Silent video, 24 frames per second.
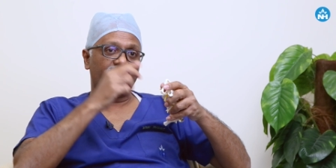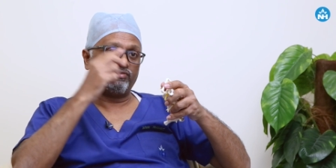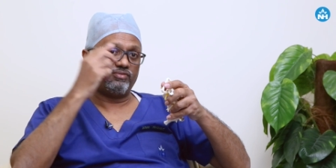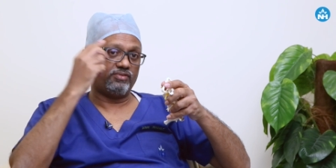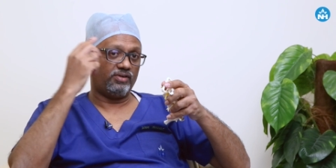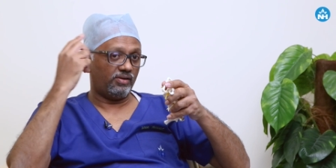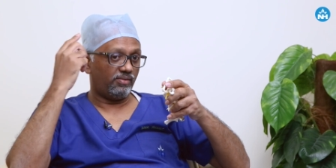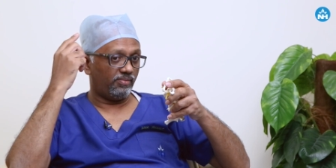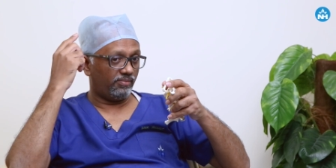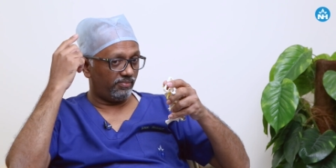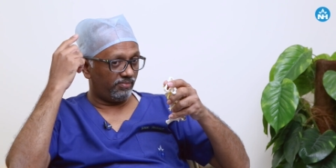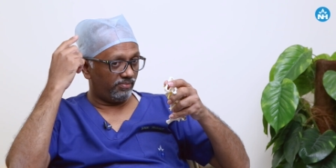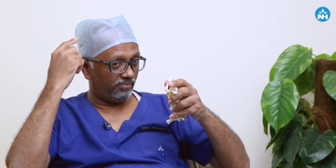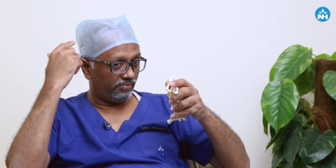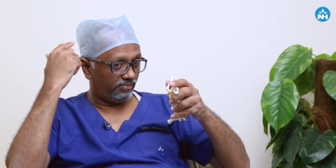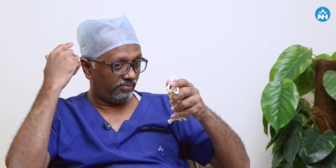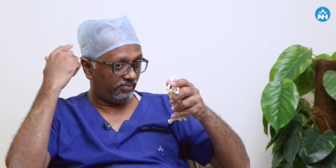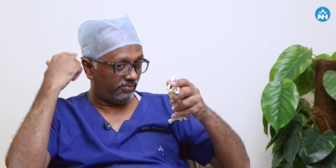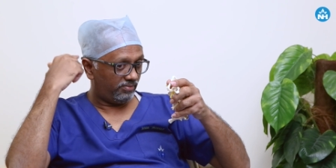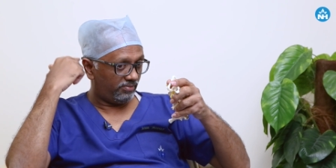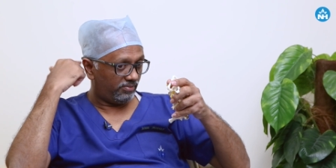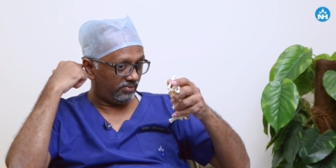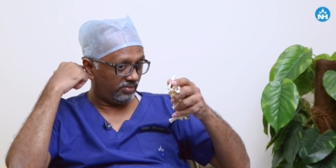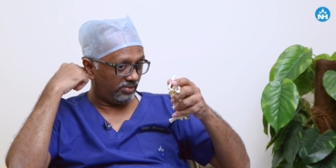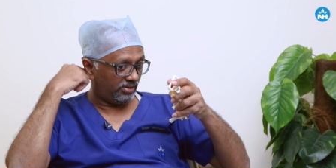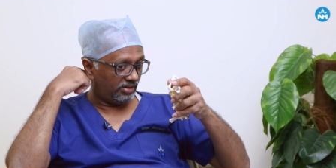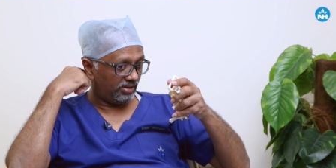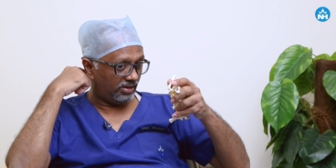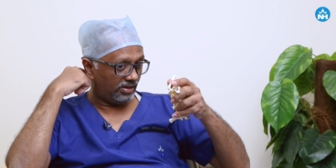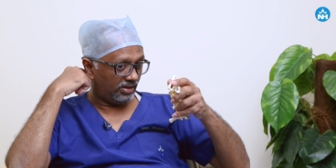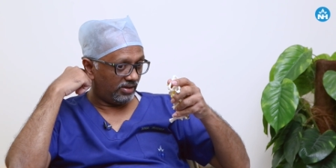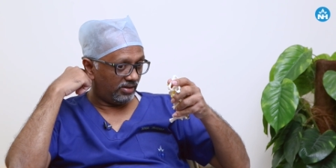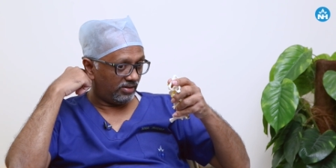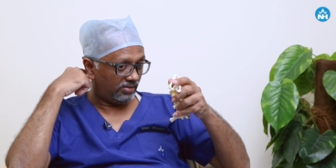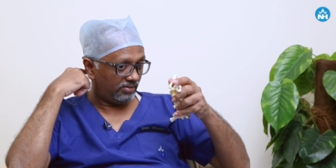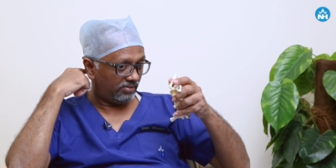from
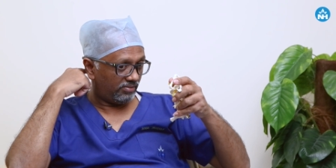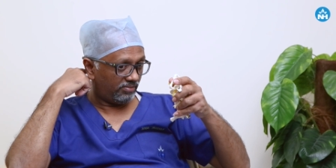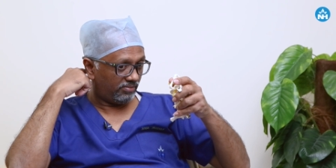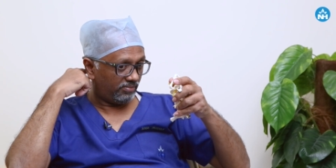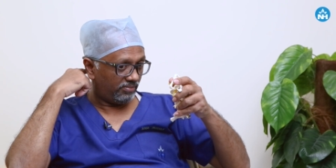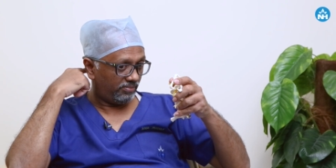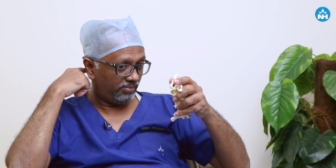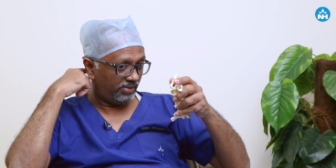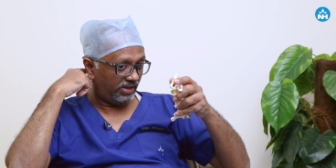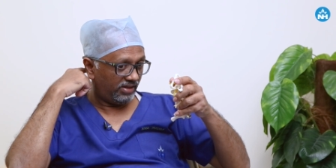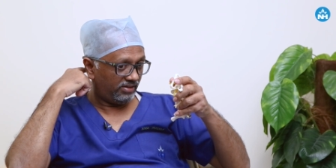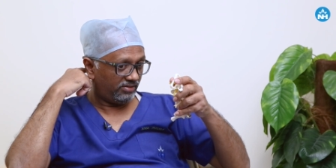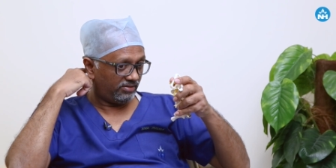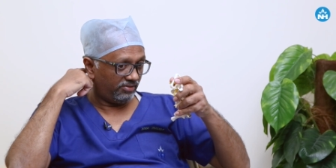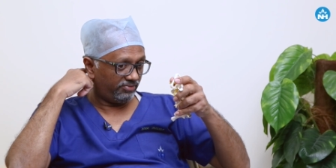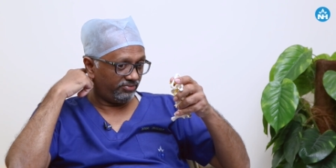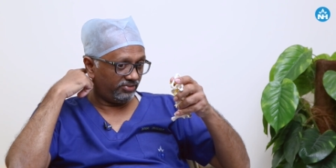the base